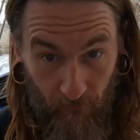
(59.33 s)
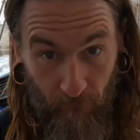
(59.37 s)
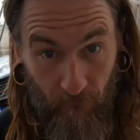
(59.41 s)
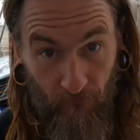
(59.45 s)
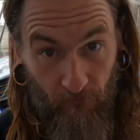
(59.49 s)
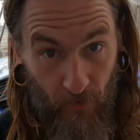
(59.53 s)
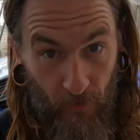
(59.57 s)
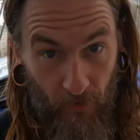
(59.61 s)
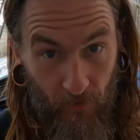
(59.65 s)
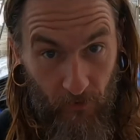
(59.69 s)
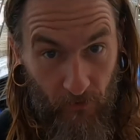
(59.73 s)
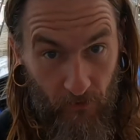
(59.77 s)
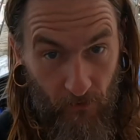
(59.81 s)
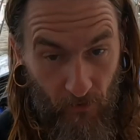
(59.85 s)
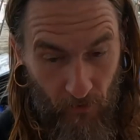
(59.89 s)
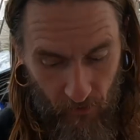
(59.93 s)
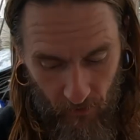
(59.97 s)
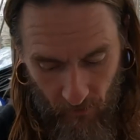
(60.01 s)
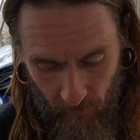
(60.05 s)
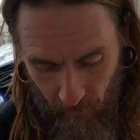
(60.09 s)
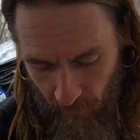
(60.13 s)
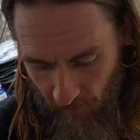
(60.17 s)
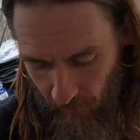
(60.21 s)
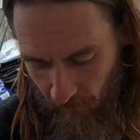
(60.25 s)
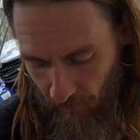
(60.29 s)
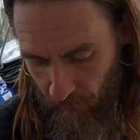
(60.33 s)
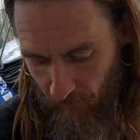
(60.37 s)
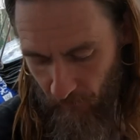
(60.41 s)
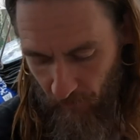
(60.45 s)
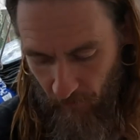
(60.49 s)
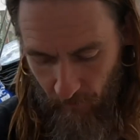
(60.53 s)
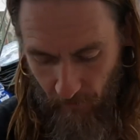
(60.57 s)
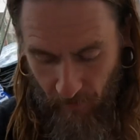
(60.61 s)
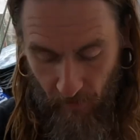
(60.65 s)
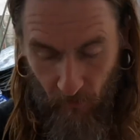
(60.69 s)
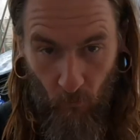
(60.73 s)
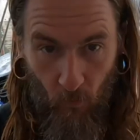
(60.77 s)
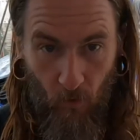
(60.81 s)
I'm very excited about. I've
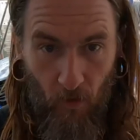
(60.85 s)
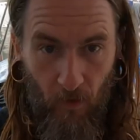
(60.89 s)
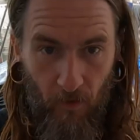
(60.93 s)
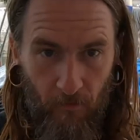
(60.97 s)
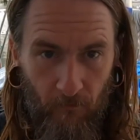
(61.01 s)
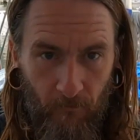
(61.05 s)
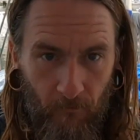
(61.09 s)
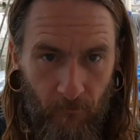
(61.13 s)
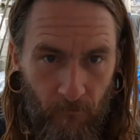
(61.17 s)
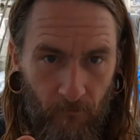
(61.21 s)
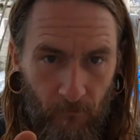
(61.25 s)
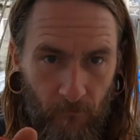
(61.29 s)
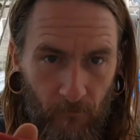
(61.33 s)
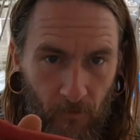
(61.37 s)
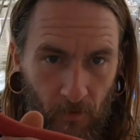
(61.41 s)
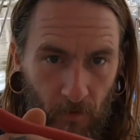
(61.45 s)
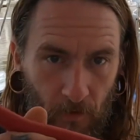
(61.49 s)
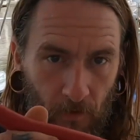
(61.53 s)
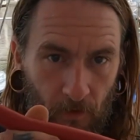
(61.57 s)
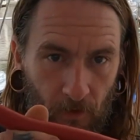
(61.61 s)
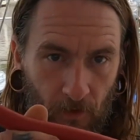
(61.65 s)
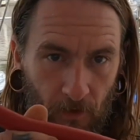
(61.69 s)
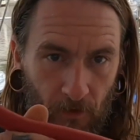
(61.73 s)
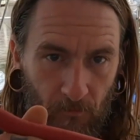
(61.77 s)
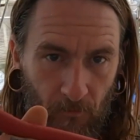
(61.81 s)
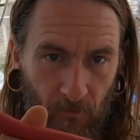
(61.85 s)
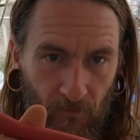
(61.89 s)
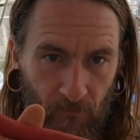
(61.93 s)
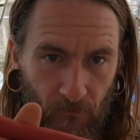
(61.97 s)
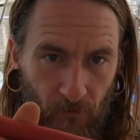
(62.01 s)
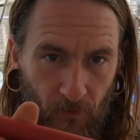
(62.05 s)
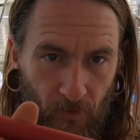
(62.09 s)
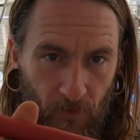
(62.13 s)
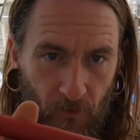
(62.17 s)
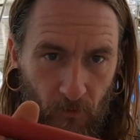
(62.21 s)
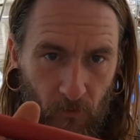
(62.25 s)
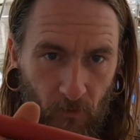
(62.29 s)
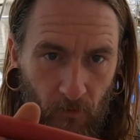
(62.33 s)
already made one. Here's my
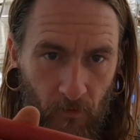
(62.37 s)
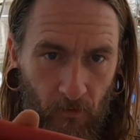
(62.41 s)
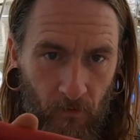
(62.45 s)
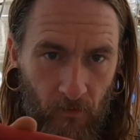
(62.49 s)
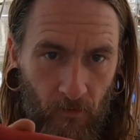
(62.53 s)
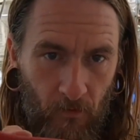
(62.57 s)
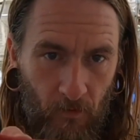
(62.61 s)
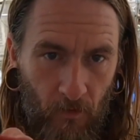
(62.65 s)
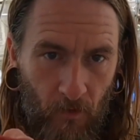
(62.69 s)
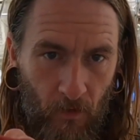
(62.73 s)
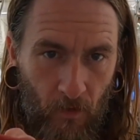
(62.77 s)
first one.